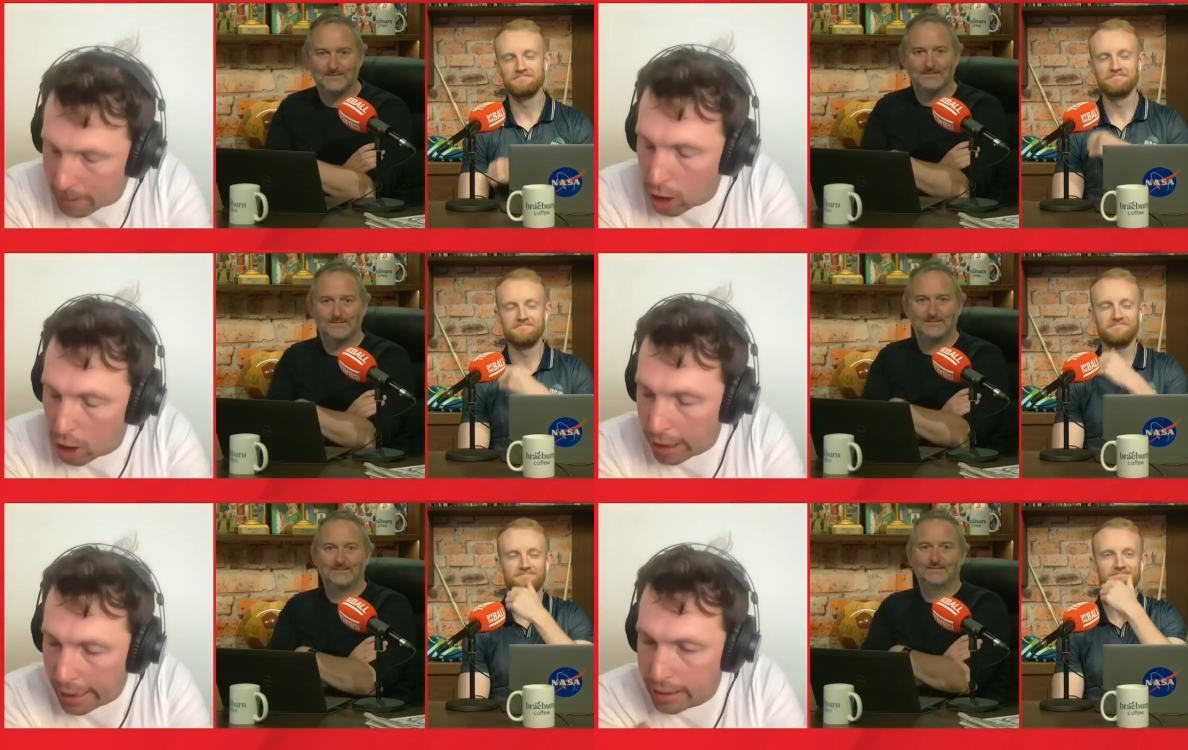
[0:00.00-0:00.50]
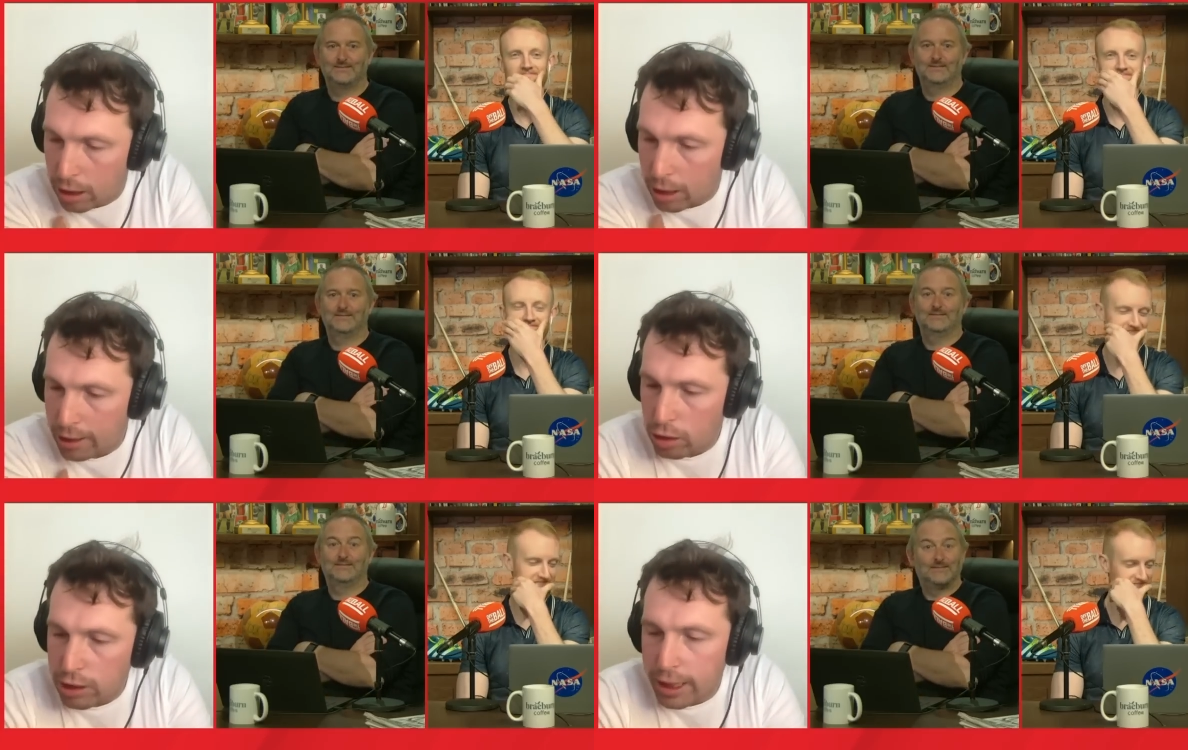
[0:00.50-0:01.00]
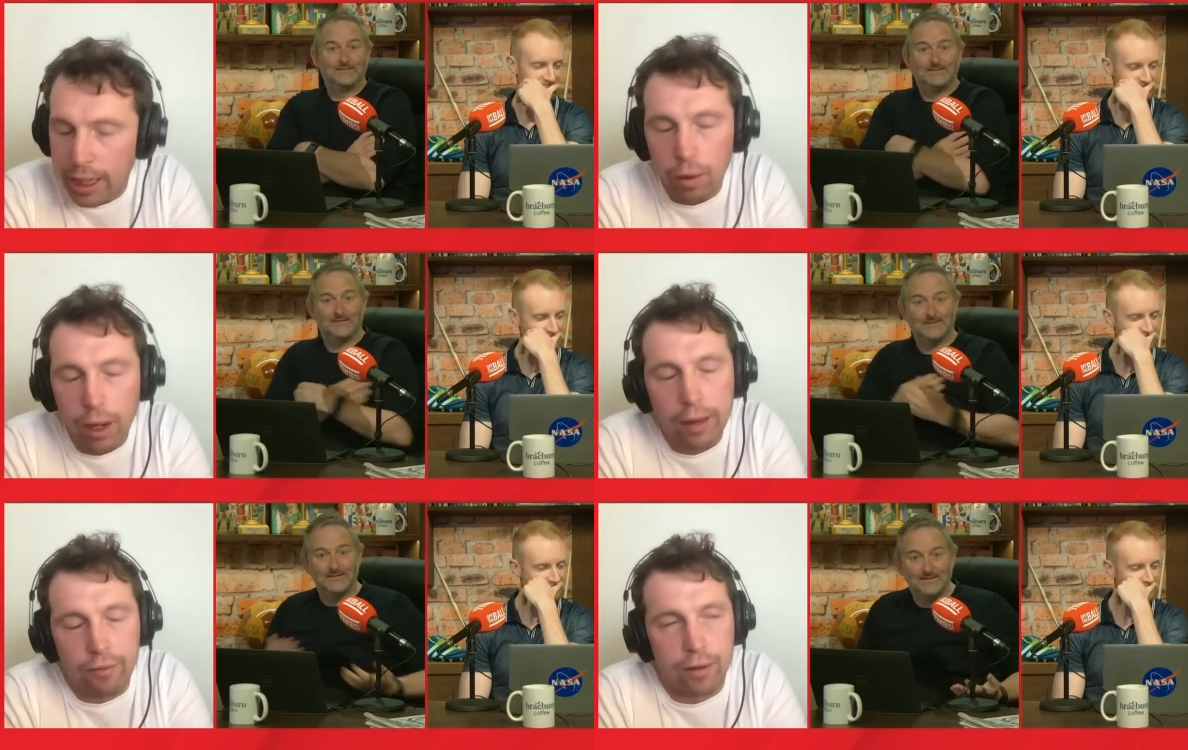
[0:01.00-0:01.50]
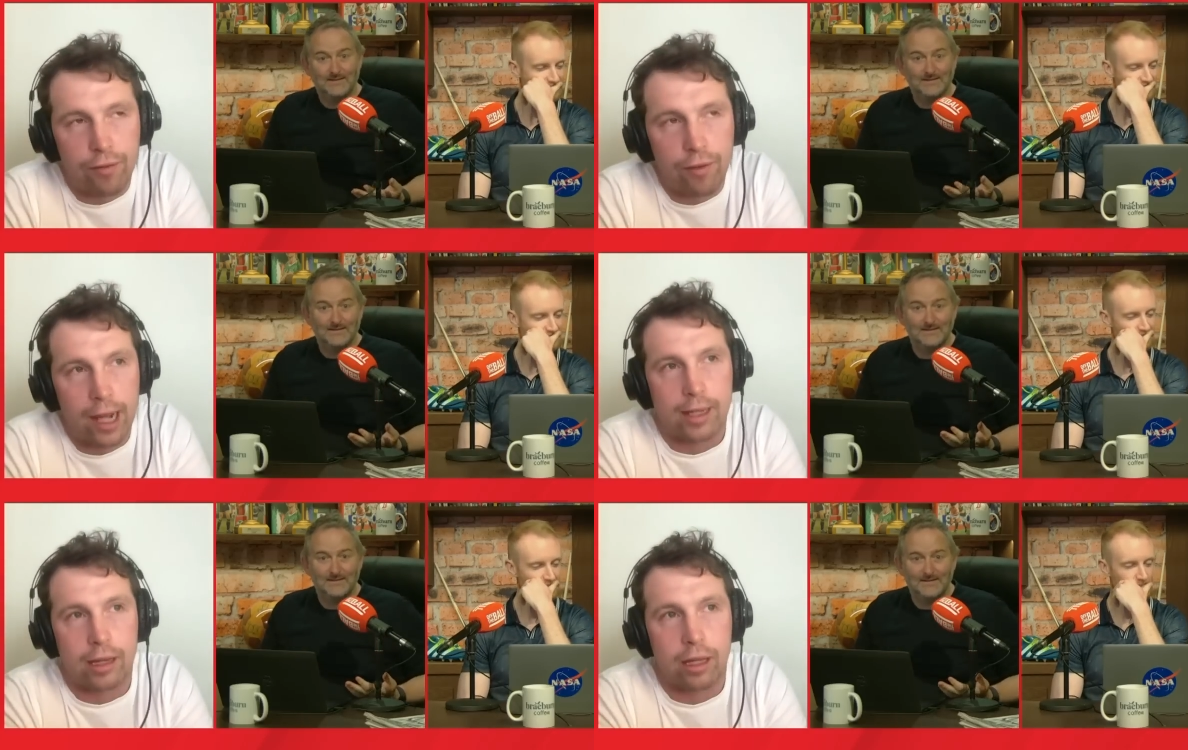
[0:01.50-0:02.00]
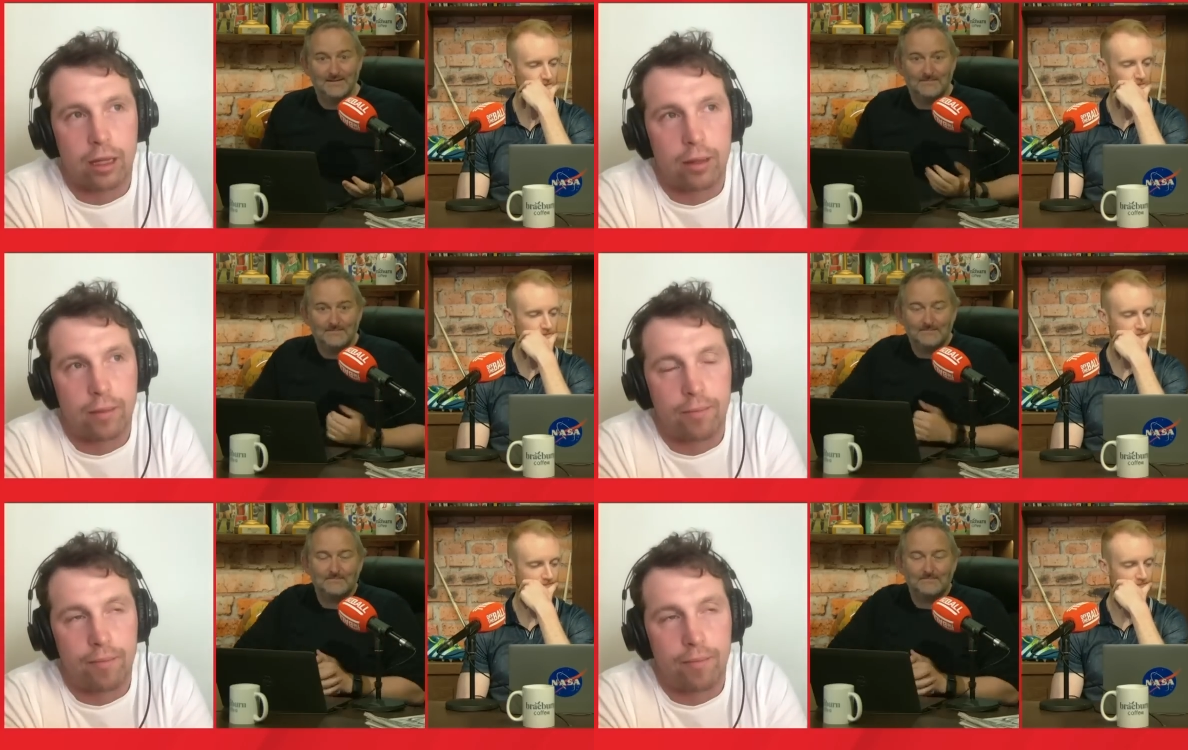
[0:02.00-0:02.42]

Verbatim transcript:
Speaker 1: But look, it it doesn't get away from the fact that the,